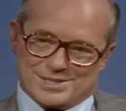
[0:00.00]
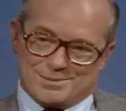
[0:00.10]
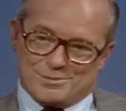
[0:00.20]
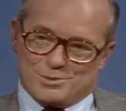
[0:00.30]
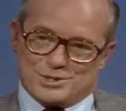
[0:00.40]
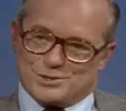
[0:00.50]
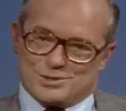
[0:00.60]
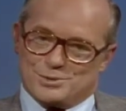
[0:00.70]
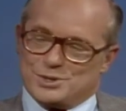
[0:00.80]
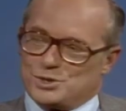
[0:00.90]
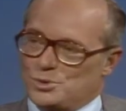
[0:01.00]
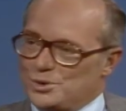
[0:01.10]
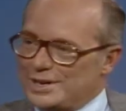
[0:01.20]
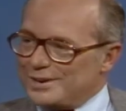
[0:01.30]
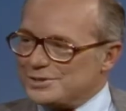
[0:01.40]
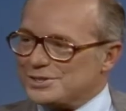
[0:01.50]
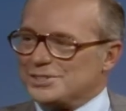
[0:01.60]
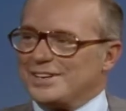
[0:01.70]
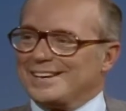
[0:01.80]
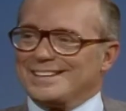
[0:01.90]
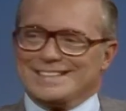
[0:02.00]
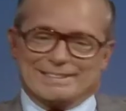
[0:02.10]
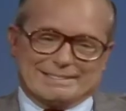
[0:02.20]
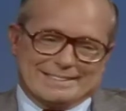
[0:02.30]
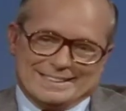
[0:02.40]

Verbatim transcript: some of which are to adorn our society or